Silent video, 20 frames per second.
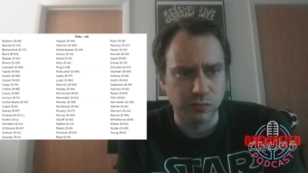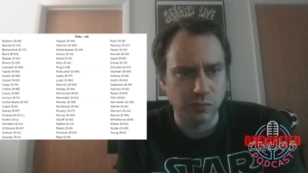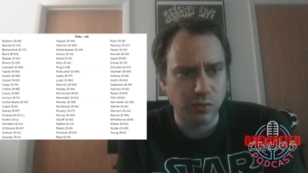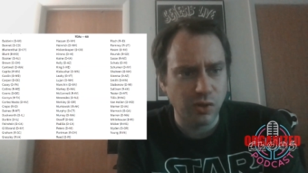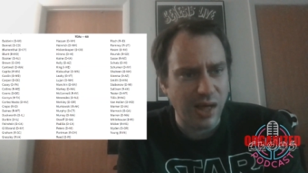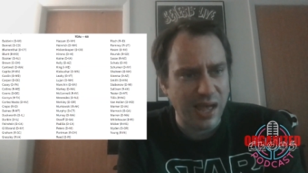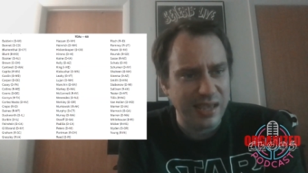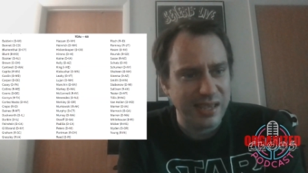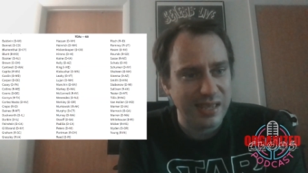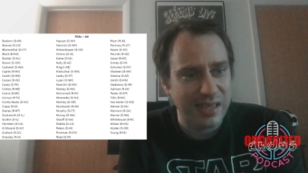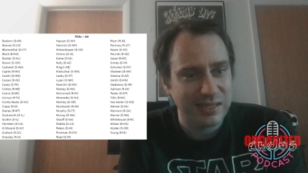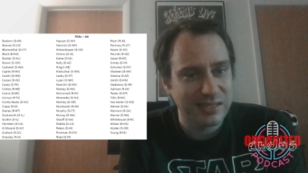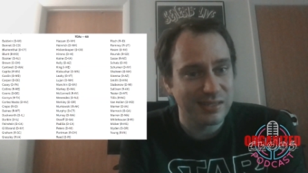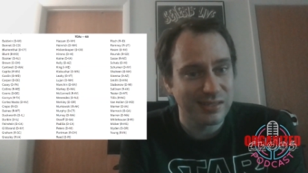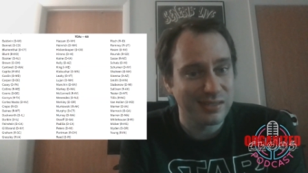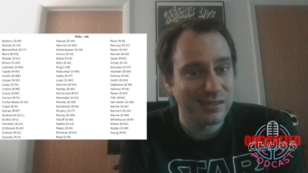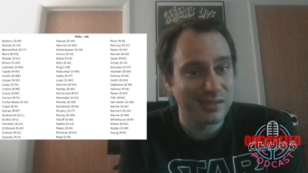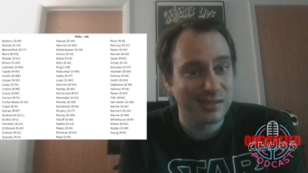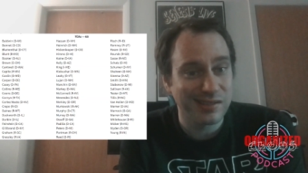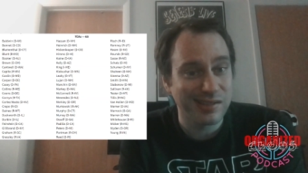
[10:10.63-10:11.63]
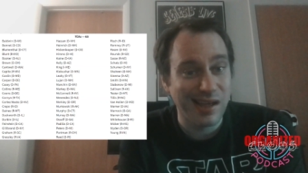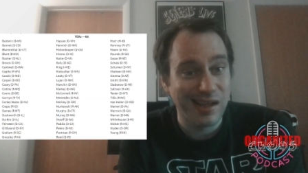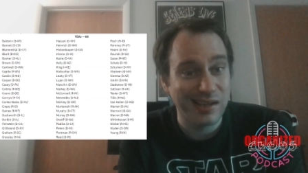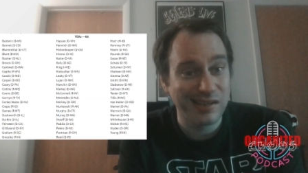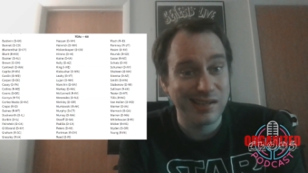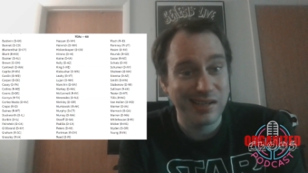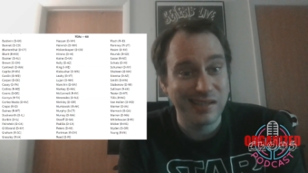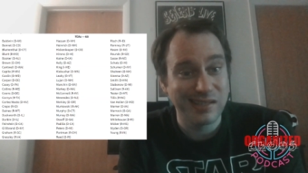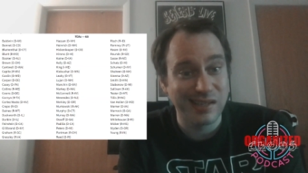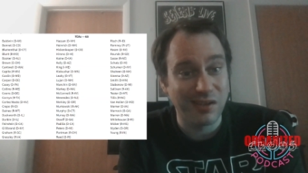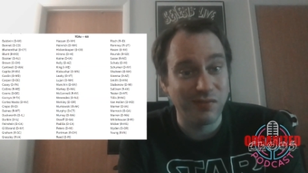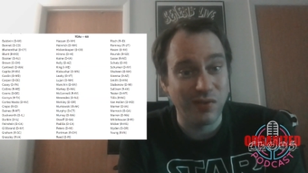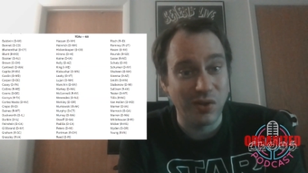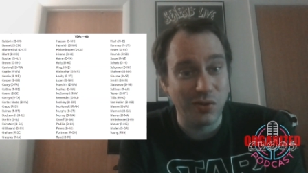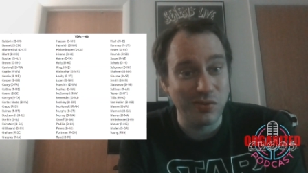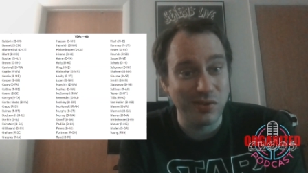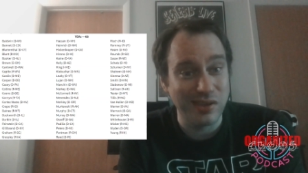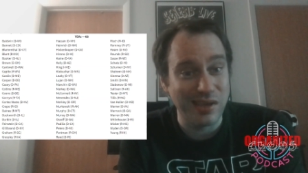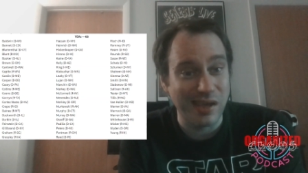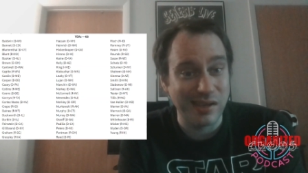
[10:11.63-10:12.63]
Well, I guess since there's a lot of these, they'll vote
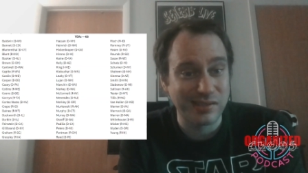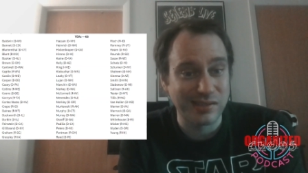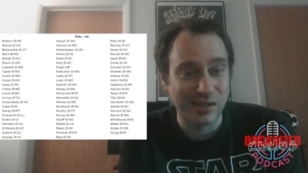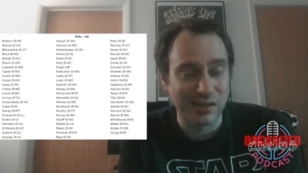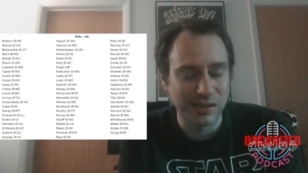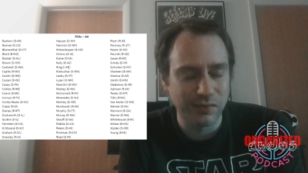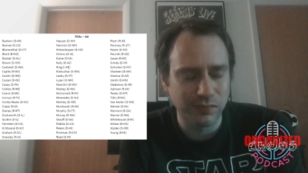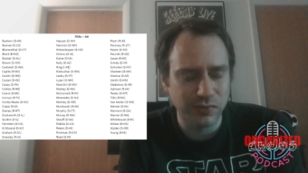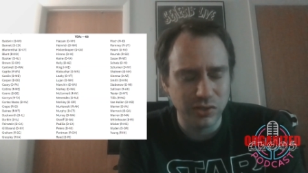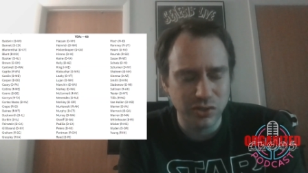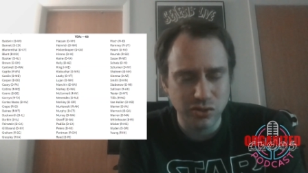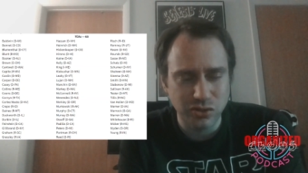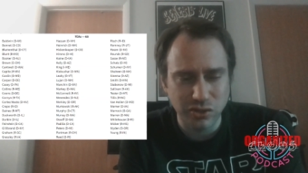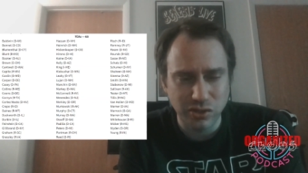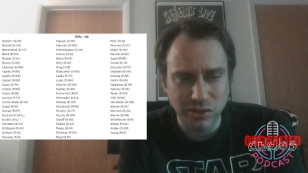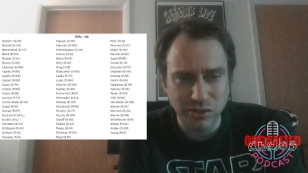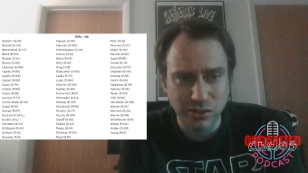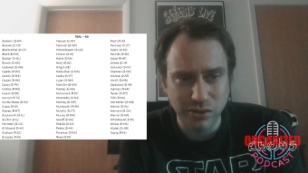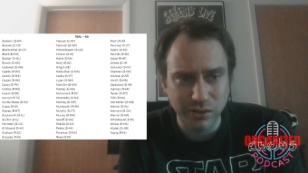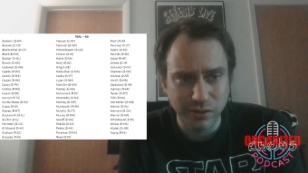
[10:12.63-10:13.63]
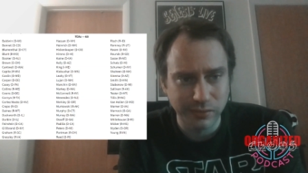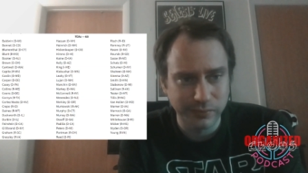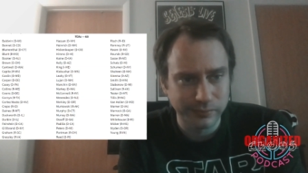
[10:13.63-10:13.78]
yes on infrastructure.